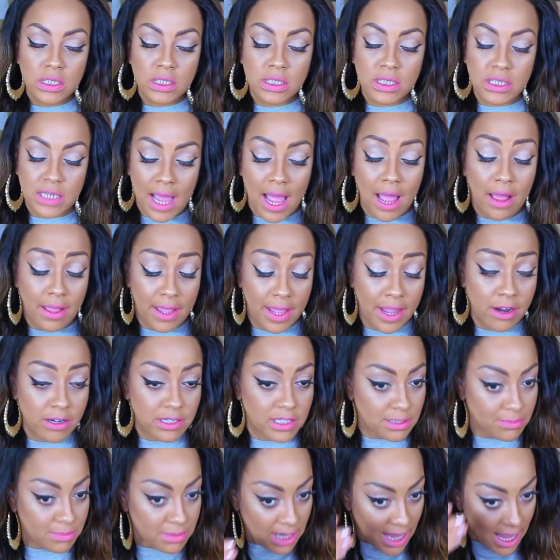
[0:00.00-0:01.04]
style hair
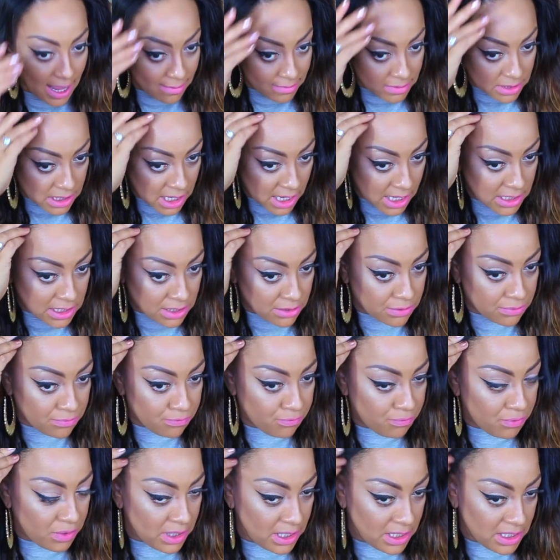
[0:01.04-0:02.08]
sometimes. It
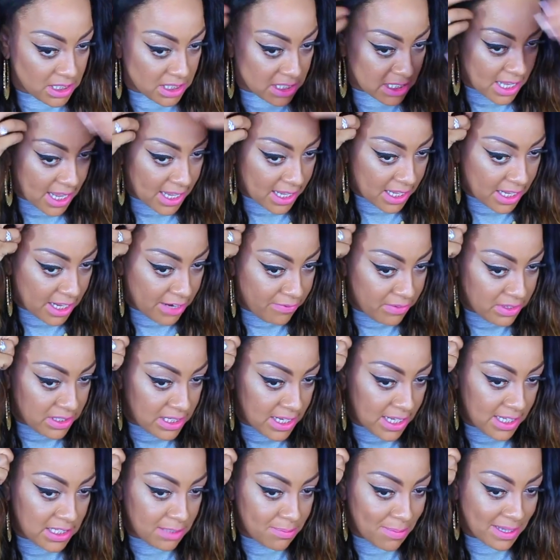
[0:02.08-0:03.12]
really just, like,
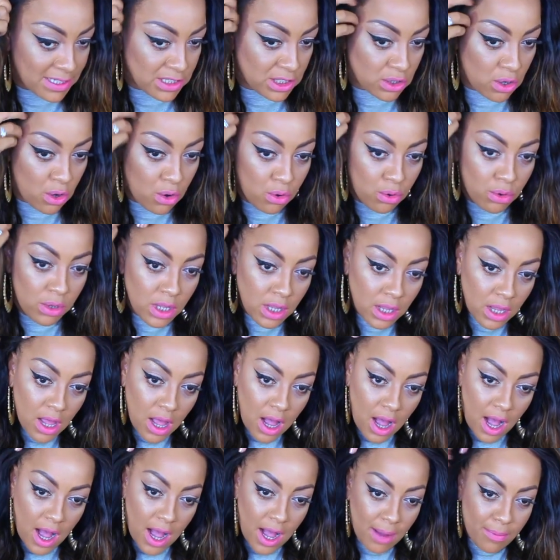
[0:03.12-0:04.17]
irritates my soul.
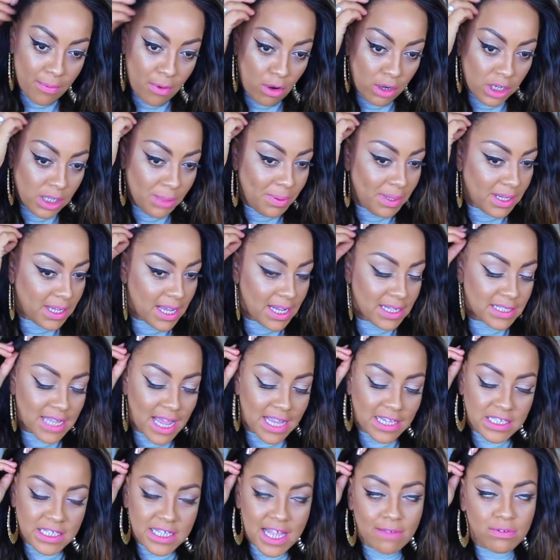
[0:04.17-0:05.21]
Um, only because
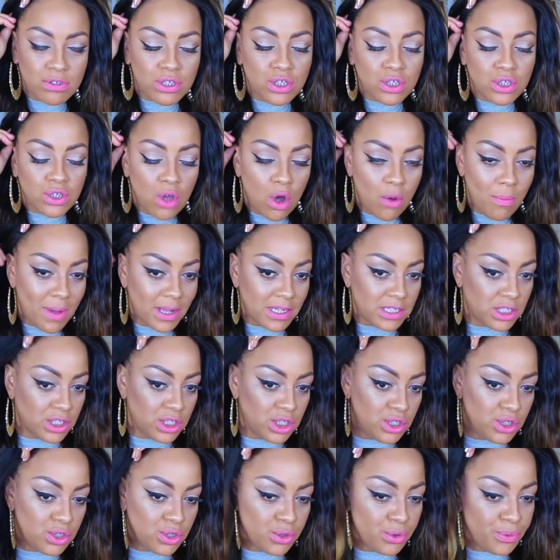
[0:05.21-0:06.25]
I just have so much
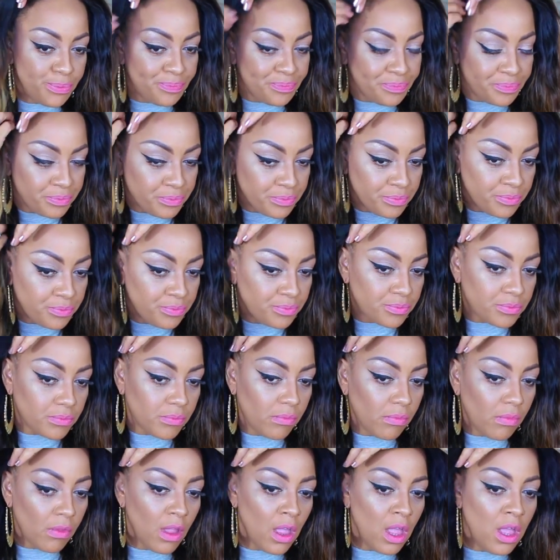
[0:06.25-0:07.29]
to do.
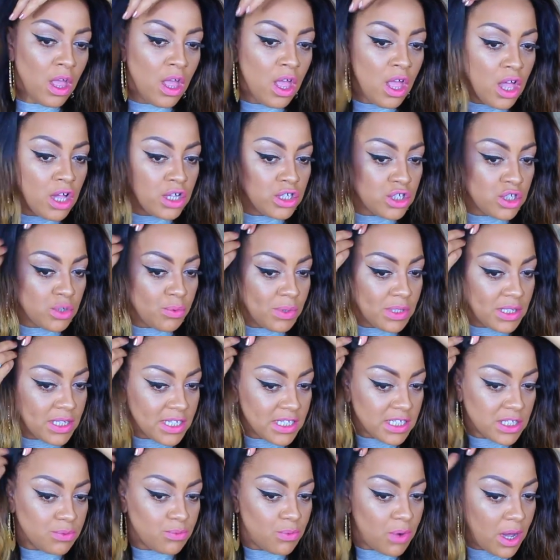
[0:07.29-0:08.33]
So with
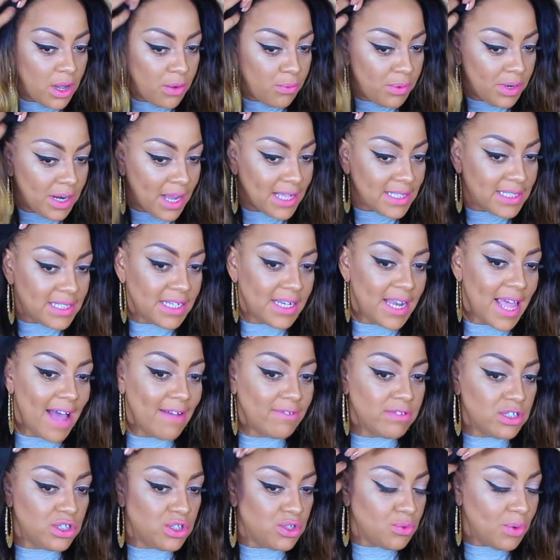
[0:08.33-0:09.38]
this one, when I didn't
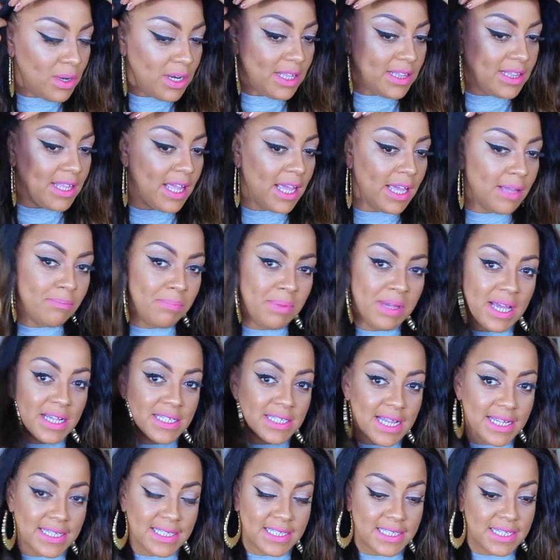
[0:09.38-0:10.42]
have to do anything
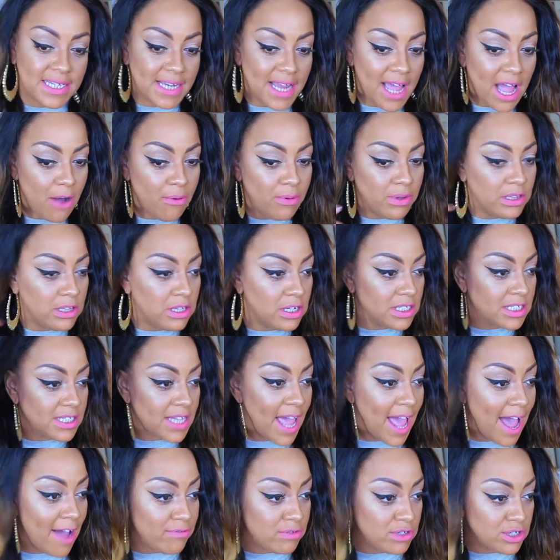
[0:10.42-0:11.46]
because I seen how it looked
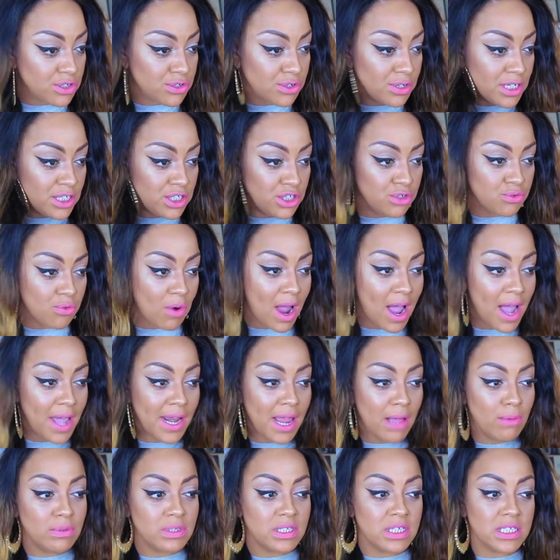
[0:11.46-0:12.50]
after it
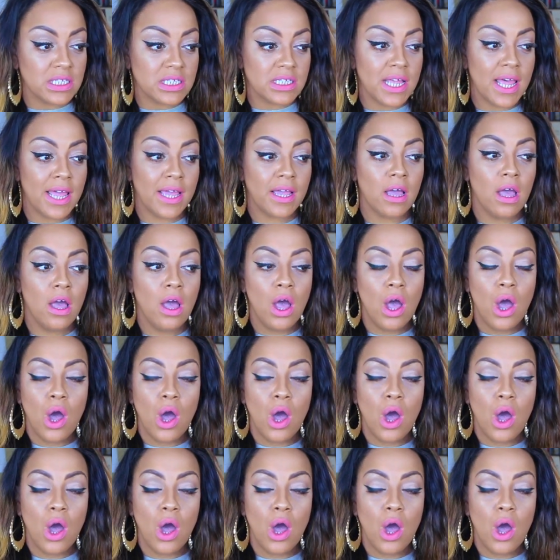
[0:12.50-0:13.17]
dried, I was just like,